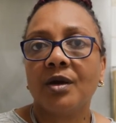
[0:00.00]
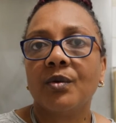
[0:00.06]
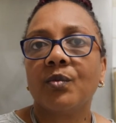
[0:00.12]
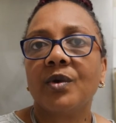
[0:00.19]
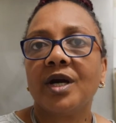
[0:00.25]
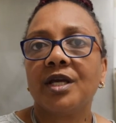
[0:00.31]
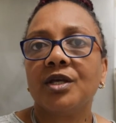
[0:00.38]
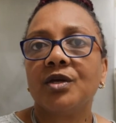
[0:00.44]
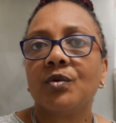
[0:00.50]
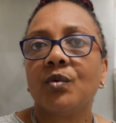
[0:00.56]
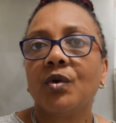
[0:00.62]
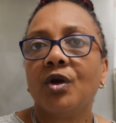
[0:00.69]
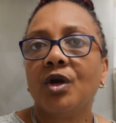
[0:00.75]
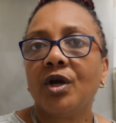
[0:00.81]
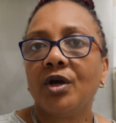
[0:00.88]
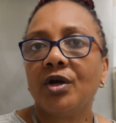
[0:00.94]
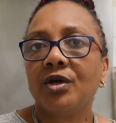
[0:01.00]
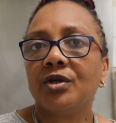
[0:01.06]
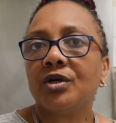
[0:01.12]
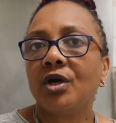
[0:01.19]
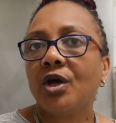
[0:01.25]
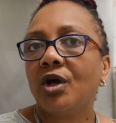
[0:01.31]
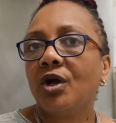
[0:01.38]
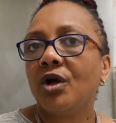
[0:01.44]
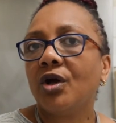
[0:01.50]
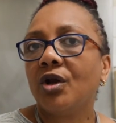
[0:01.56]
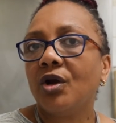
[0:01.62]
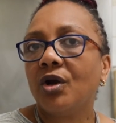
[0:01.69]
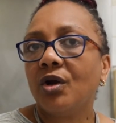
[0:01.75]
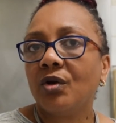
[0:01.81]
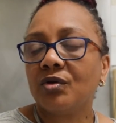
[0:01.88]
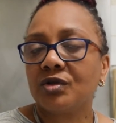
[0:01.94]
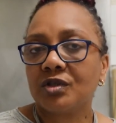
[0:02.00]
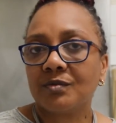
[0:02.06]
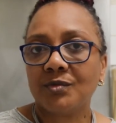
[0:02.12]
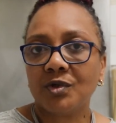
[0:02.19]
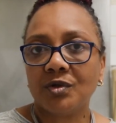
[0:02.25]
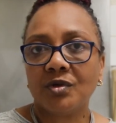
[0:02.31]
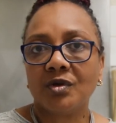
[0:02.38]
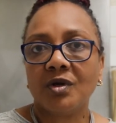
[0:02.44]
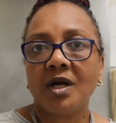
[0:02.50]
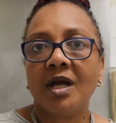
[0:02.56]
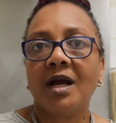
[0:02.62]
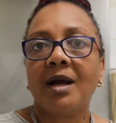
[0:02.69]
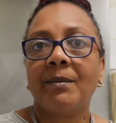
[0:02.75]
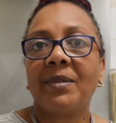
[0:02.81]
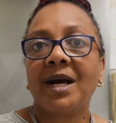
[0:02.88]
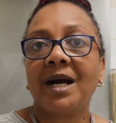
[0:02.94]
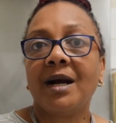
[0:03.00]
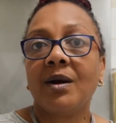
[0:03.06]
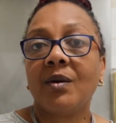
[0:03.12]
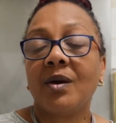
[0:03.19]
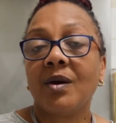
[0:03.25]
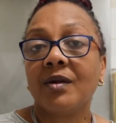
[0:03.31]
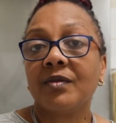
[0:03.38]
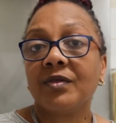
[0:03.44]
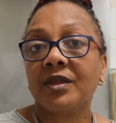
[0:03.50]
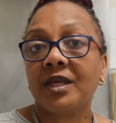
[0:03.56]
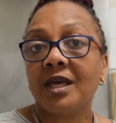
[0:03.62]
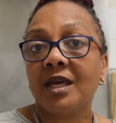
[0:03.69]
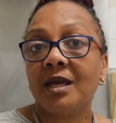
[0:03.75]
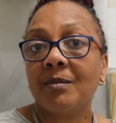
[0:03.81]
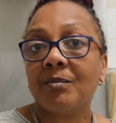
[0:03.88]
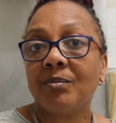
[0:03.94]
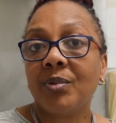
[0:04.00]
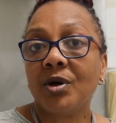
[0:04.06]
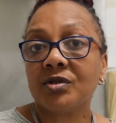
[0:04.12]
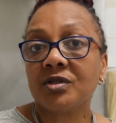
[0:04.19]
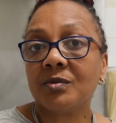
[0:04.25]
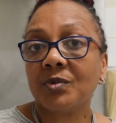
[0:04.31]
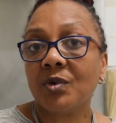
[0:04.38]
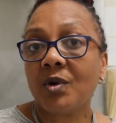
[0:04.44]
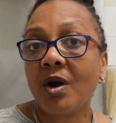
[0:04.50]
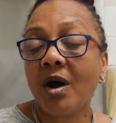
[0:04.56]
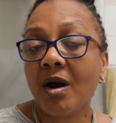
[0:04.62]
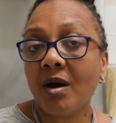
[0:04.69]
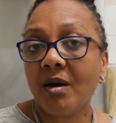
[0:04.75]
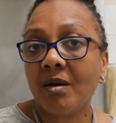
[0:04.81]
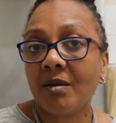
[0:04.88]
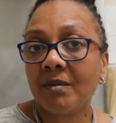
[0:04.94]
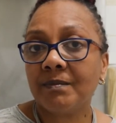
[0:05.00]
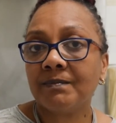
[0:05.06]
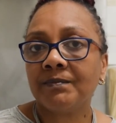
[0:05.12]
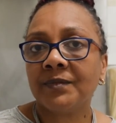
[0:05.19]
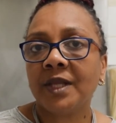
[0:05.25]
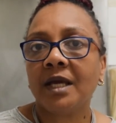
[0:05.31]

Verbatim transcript: where you'll learn a lot more about the possible harm